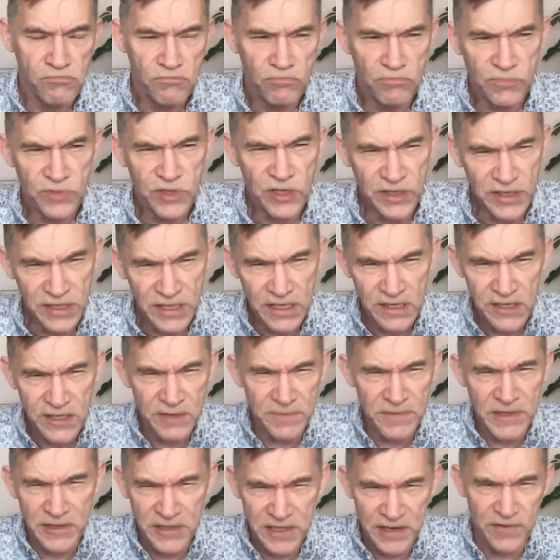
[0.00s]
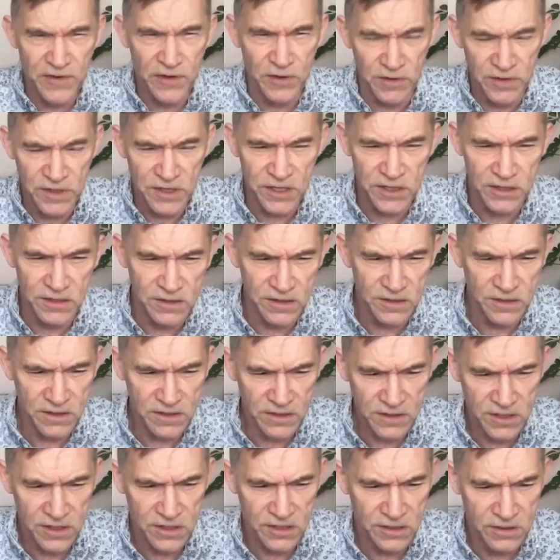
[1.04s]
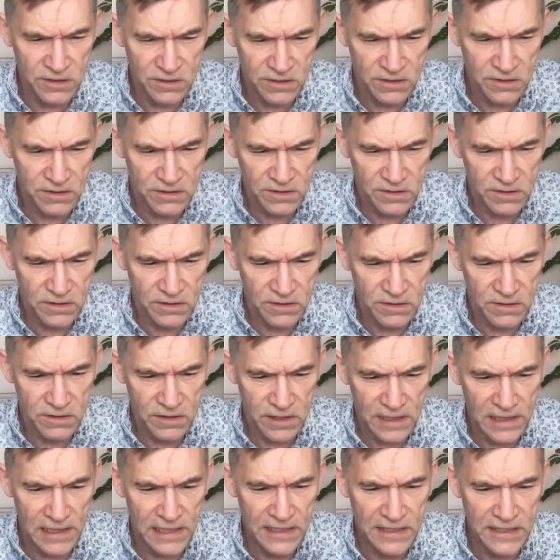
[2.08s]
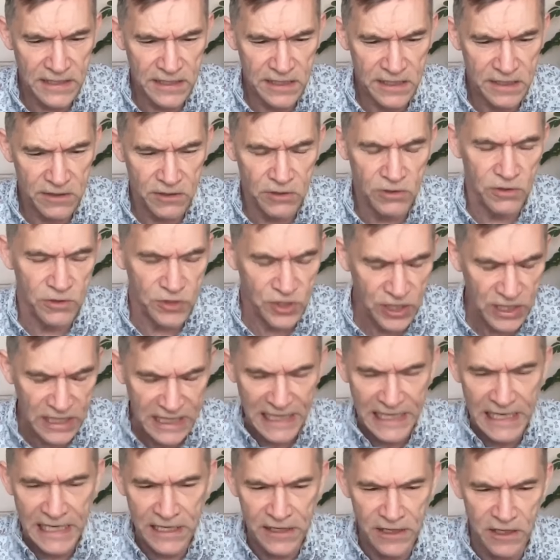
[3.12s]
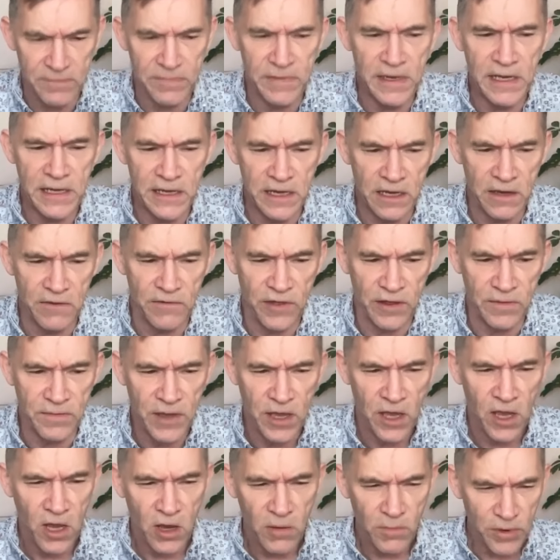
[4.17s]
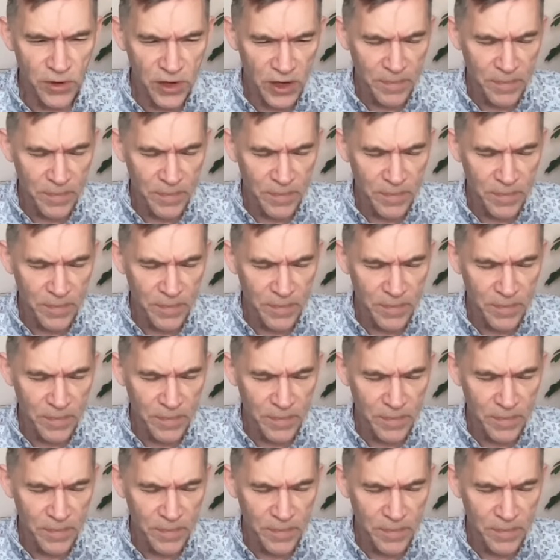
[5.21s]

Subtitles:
So it's sometimes difficult to elicit or to glean the meaning of them. But the